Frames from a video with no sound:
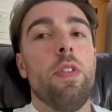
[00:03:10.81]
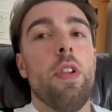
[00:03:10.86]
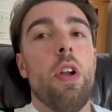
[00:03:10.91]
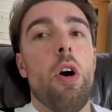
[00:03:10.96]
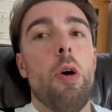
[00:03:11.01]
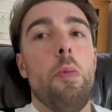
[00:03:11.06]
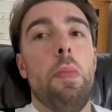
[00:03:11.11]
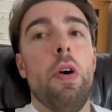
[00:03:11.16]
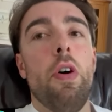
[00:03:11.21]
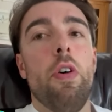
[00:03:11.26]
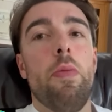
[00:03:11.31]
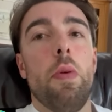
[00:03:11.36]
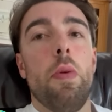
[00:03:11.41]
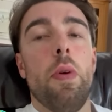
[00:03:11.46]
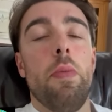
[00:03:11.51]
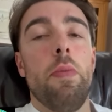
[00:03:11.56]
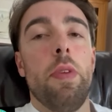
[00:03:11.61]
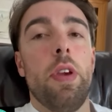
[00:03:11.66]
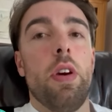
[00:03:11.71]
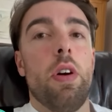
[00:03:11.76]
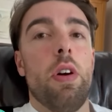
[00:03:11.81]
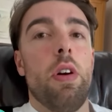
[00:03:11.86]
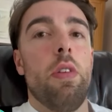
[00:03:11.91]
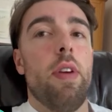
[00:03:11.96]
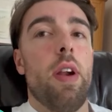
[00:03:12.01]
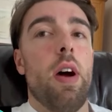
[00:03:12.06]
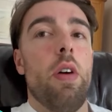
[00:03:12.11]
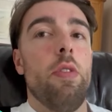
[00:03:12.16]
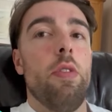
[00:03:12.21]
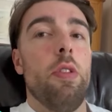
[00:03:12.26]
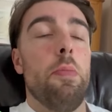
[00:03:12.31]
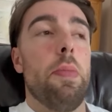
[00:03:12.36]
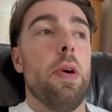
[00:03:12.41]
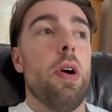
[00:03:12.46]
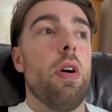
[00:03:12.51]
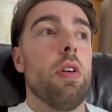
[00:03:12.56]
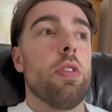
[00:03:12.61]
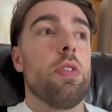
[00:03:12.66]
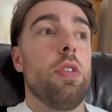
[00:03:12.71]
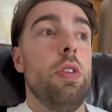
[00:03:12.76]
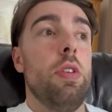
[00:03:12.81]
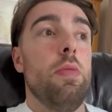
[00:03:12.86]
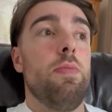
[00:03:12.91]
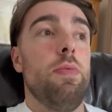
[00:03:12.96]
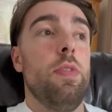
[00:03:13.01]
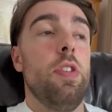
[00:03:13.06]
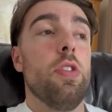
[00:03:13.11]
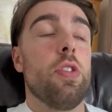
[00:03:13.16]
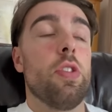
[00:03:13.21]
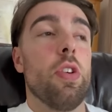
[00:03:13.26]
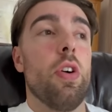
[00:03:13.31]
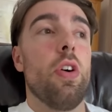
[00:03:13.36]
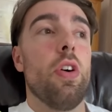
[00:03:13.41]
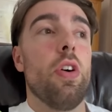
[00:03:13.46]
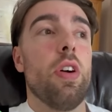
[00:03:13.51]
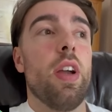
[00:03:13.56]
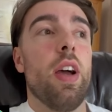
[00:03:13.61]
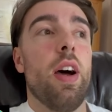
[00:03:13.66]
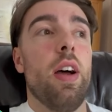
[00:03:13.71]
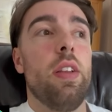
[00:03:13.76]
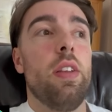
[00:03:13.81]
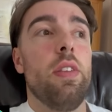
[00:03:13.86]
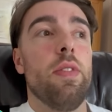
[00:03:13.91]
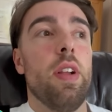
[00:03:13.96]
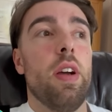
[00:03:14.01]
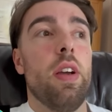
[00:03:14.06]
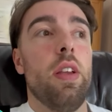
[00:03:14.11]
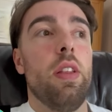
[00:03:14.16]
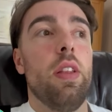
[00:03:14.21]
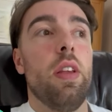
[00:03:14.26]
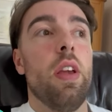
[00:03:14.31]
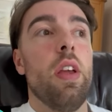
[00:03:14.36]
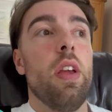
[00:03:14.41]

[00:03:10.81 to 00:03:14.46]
a lot of puff, but when we got around the box, you, you saw kind of like